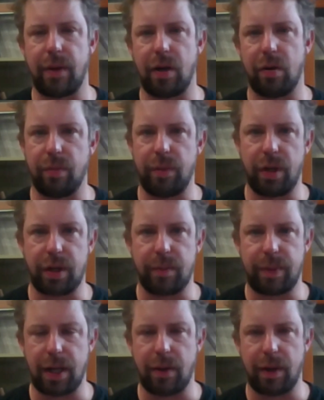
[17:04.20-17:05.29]
ale or American
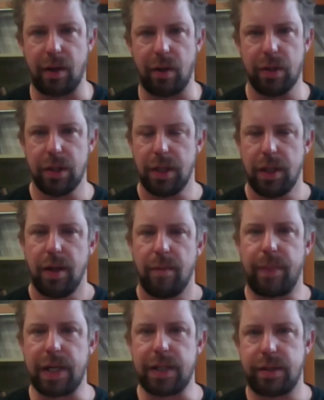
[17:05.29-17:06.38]
pale ale
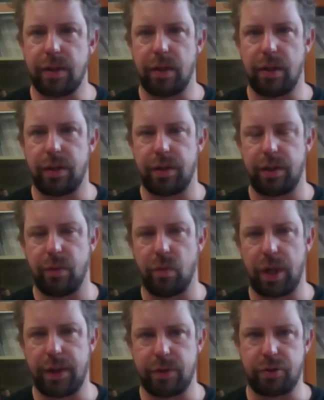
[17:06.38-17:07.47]
based on
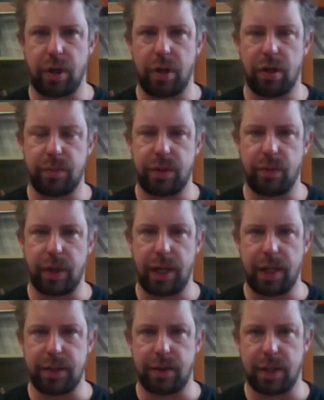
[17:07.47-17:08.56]
whatever dry hops you want to
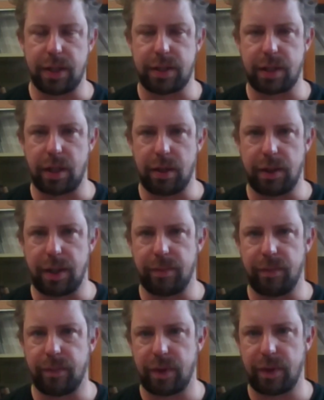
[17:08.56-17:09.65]
add to it.
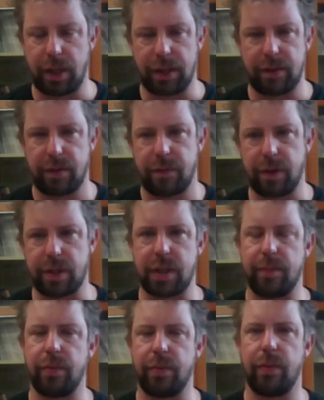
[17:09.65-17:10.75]
So, like for
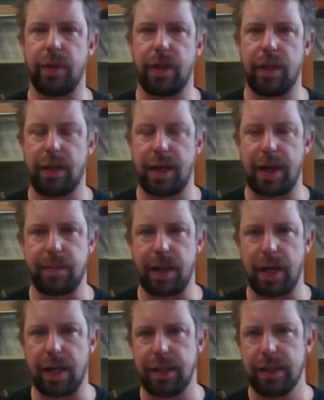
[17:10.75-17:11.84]
example, an
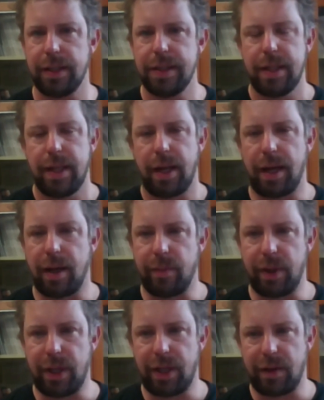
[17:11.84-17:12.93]
APA,
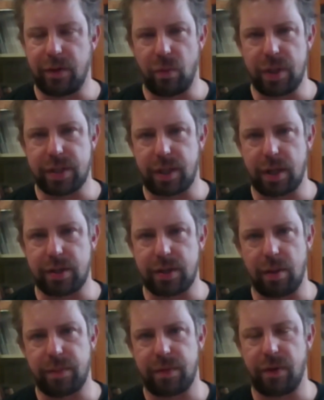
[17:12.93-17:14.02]
any of the West Coast
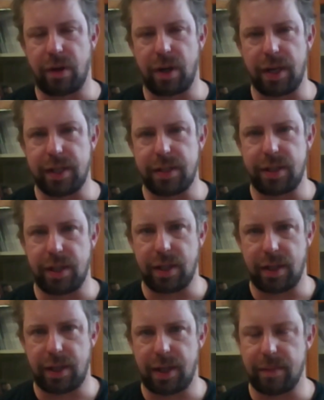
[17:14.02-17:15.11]
hop varieties,
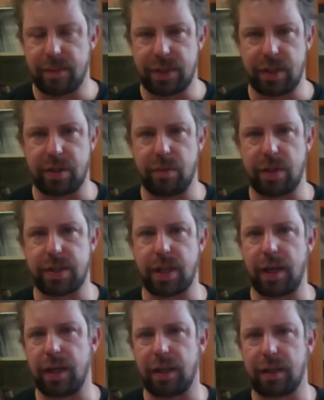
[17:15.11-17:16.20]
your Citra
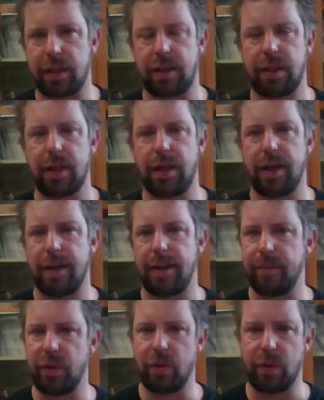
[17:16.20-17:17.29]
Mosaic,
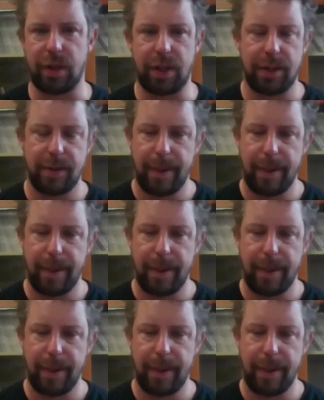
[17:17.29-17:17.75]
your